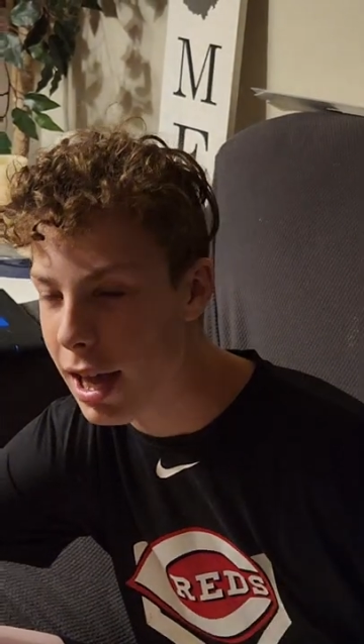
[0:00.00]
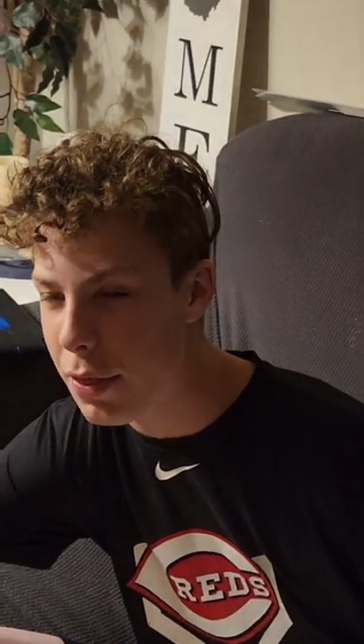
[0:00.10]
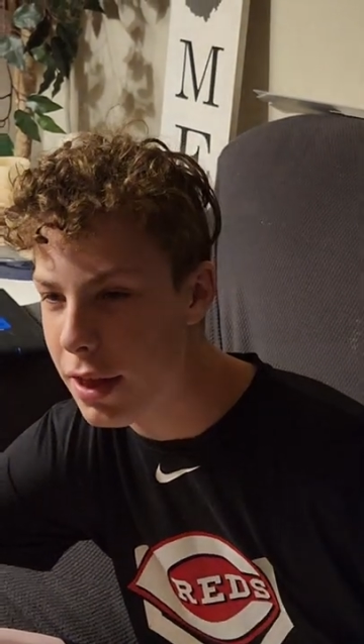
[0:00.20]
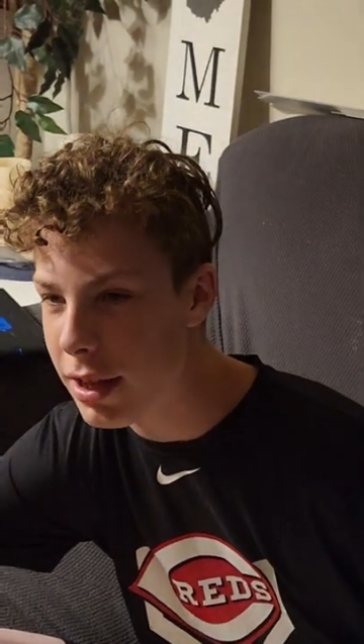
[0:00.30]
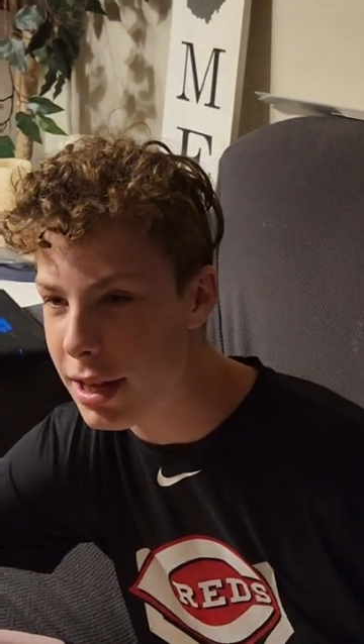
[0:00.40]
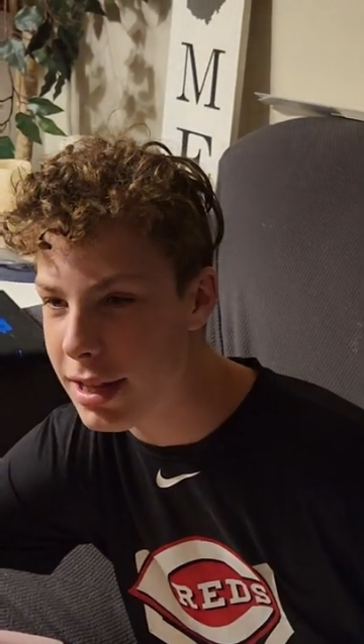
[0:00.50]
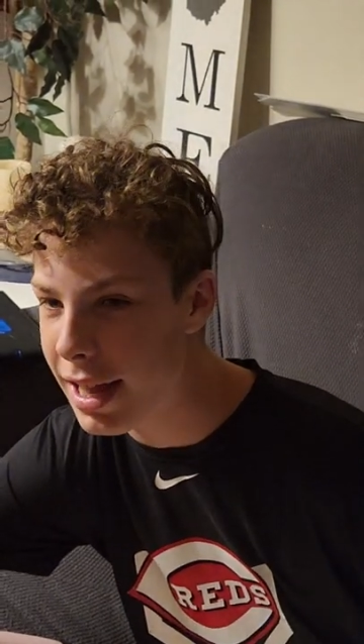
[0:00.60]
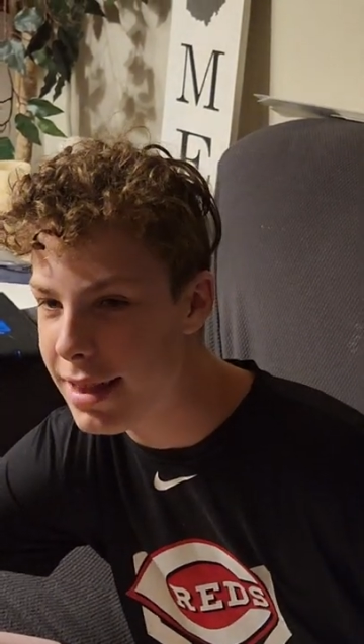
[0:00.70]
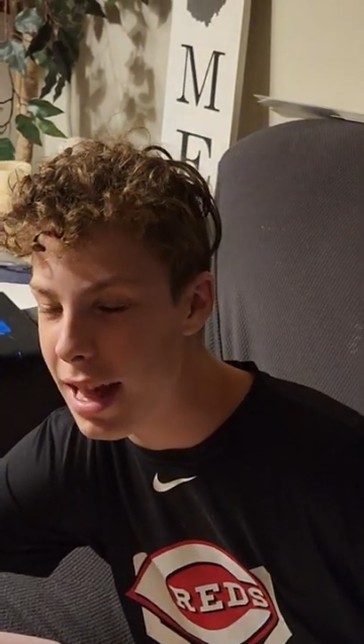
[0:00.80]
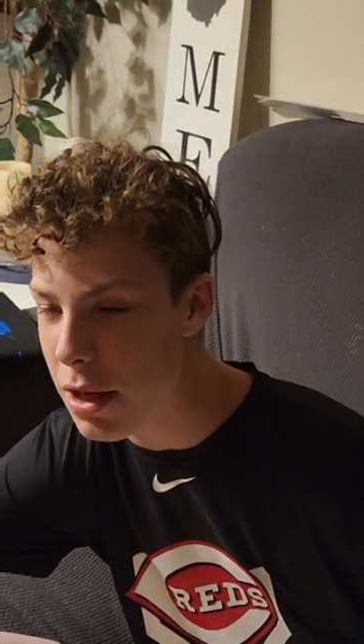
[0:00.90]
I think like
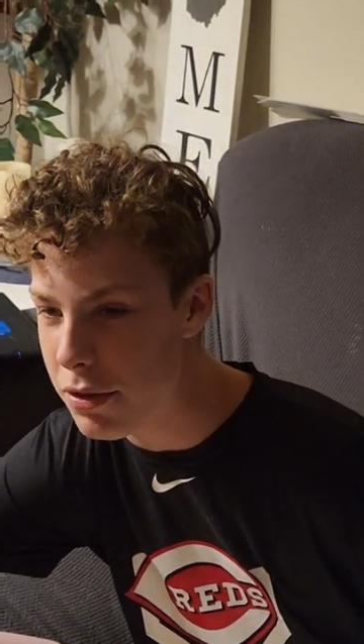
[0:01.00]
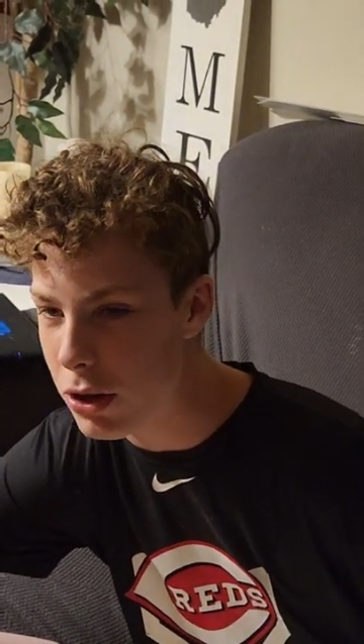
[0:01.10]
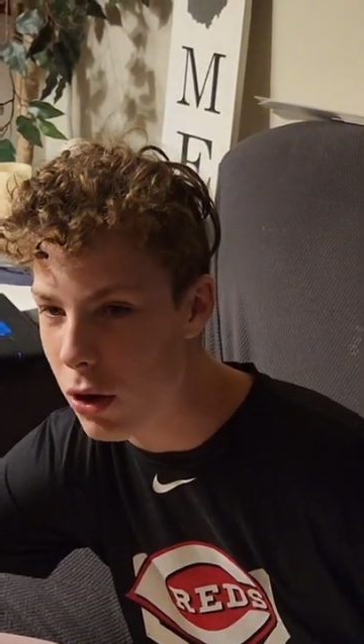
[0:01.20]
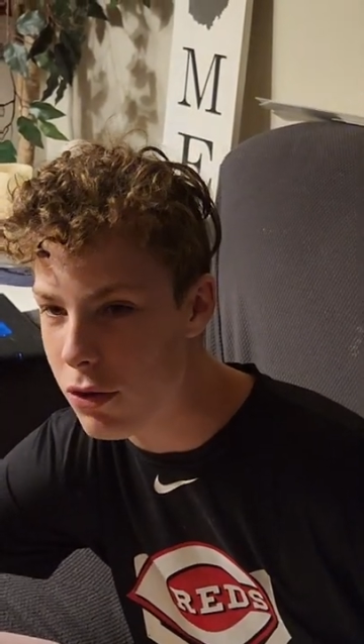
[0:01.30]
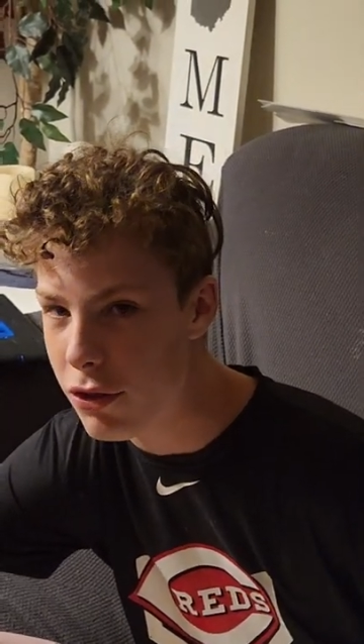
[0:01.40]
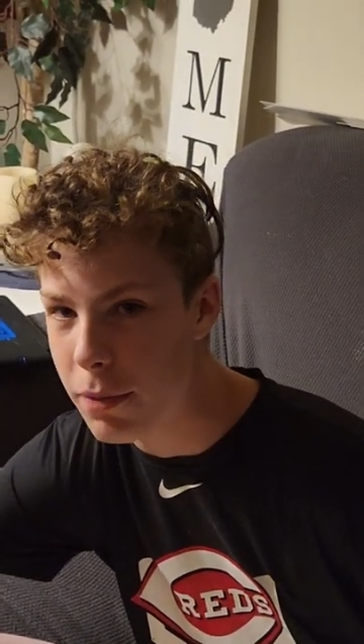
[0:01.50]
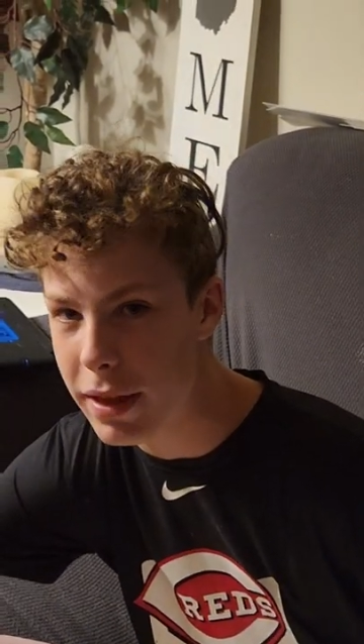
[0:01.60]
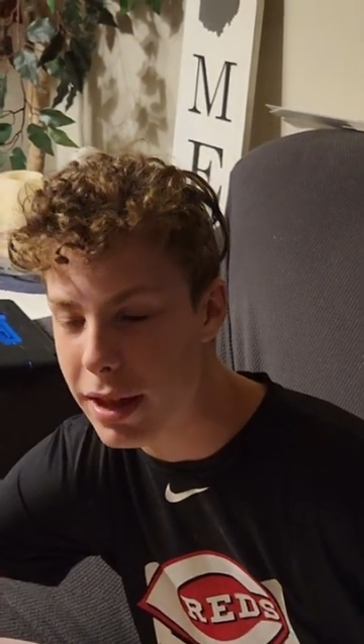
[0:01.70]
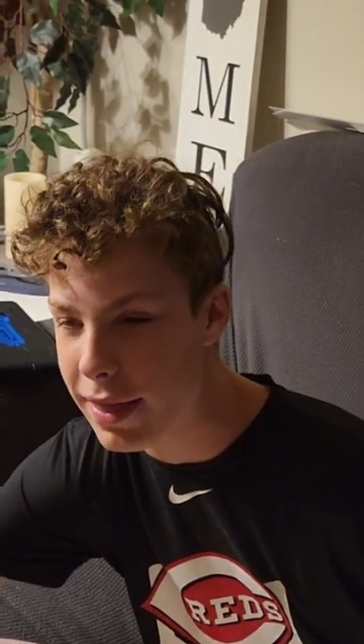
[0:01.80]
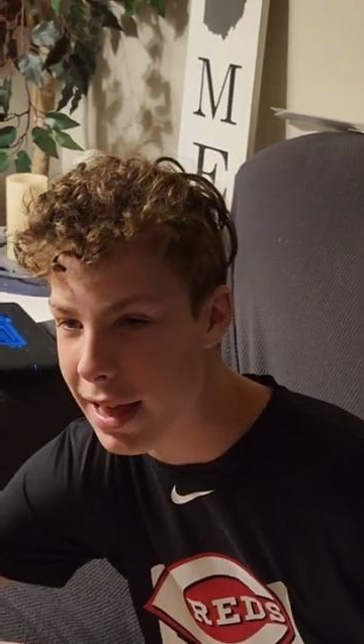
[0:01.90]
10,000 yards or
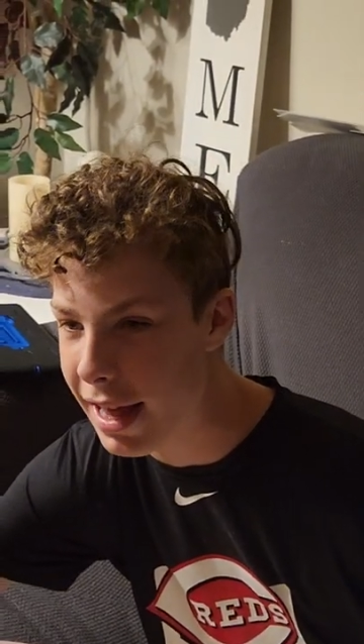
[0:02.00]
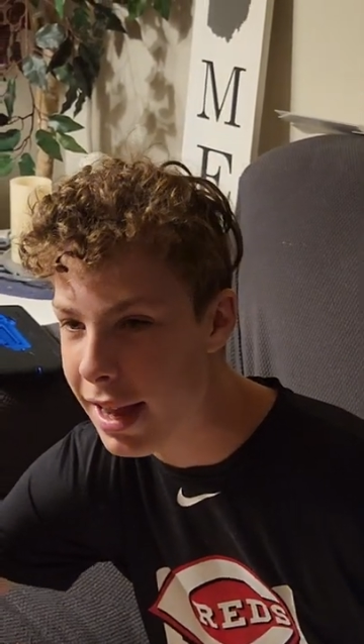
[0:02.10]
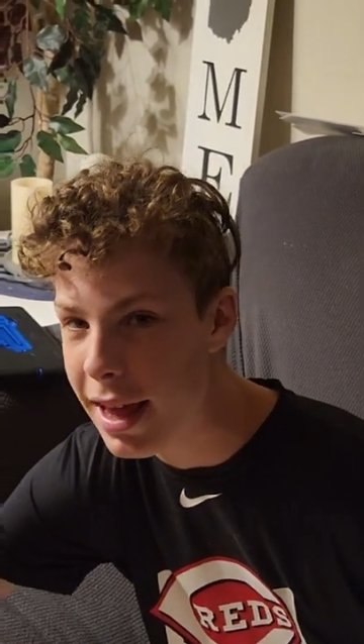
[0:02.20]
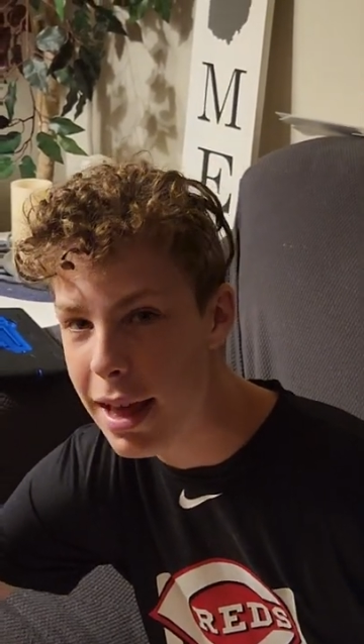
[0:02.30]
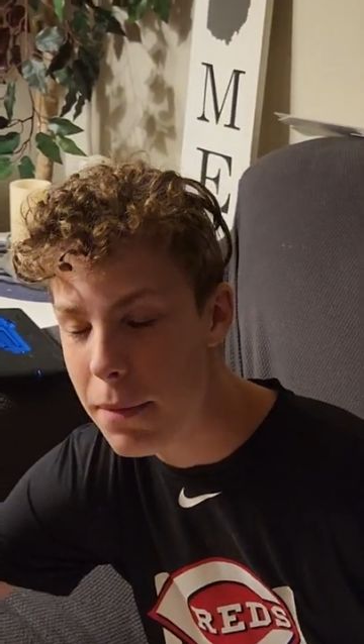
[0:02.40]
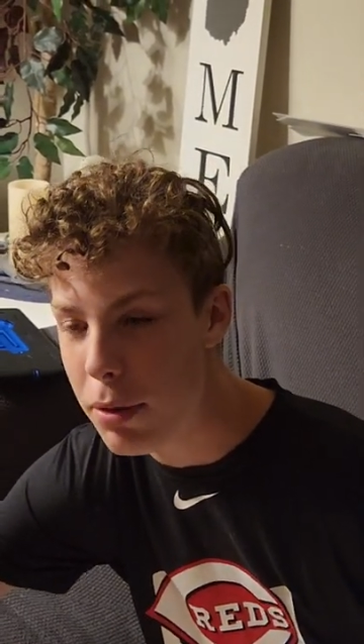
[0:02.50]
something like that.